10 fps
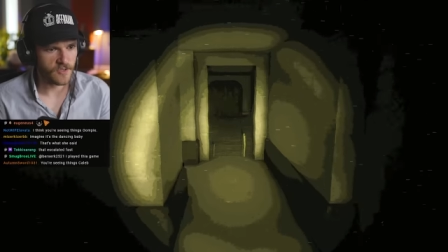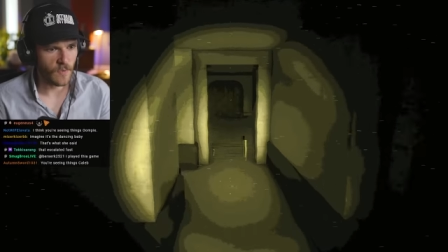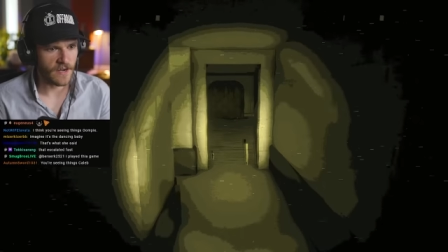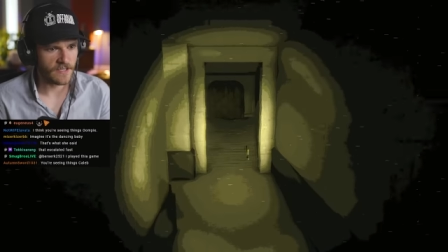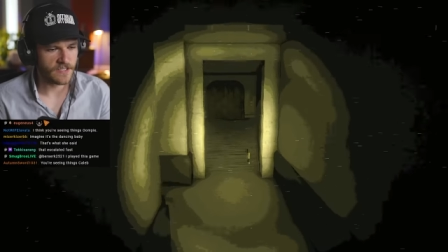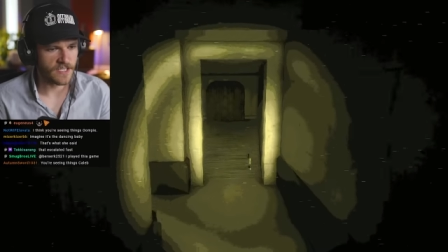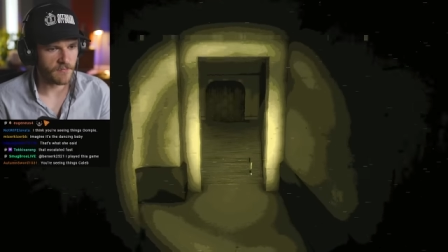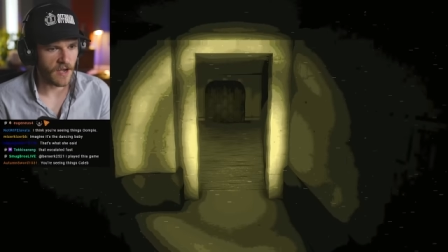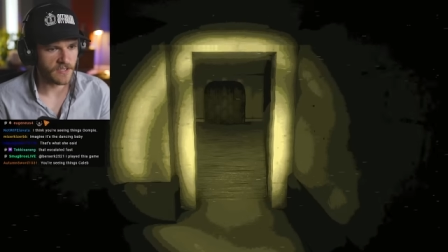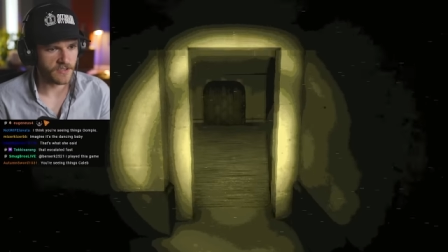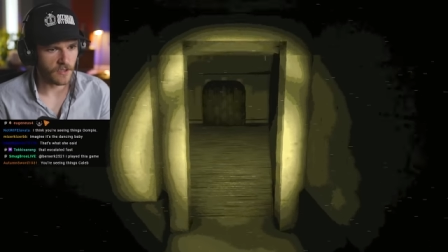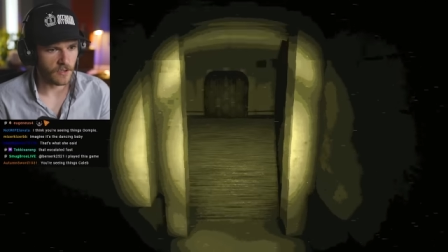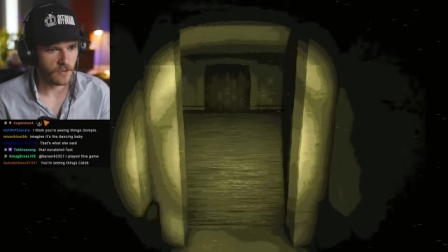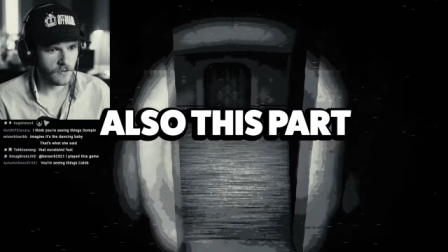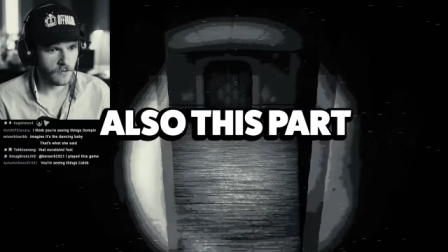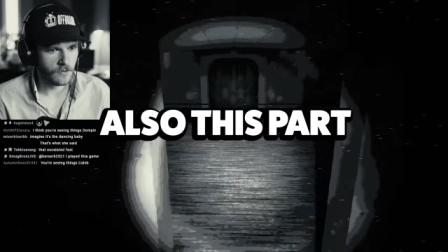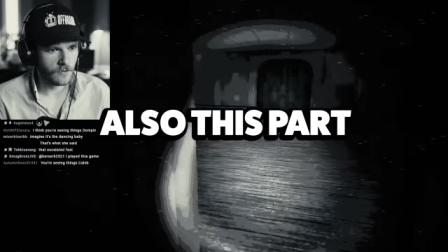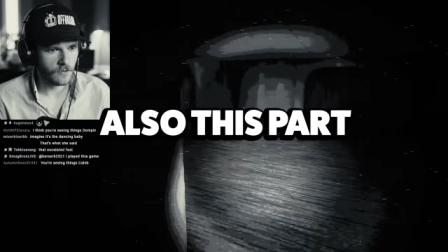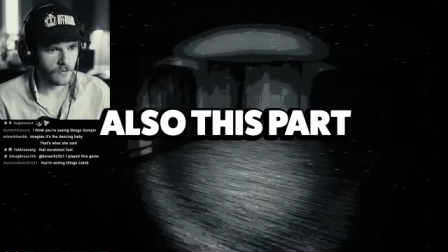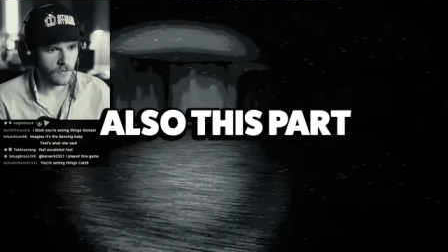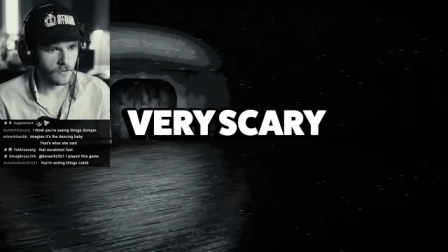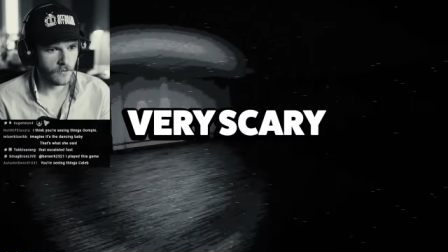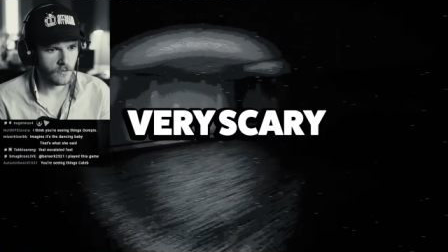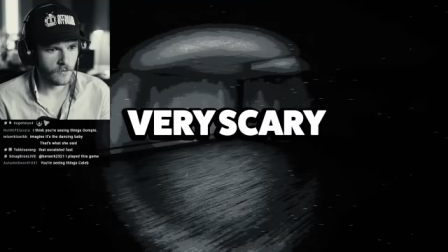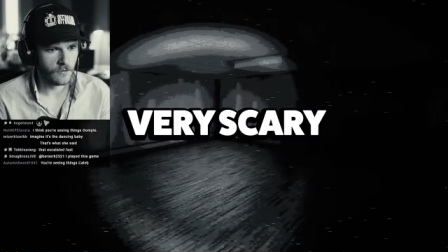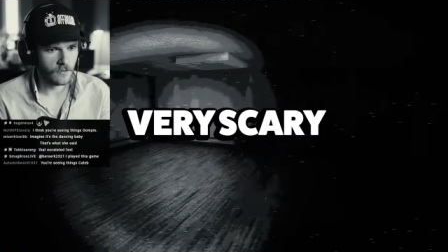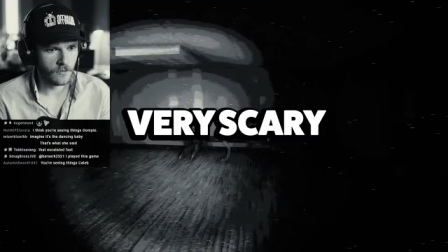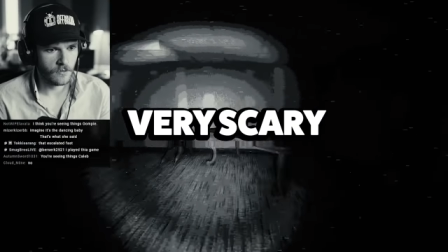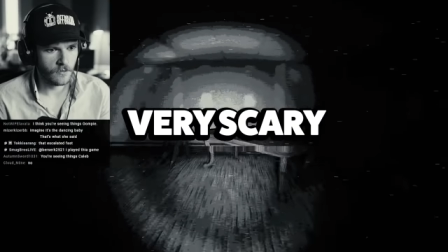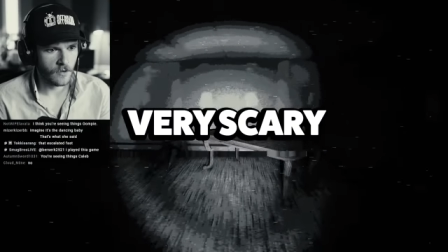just waiting to see a monster. Also, this part, very scary.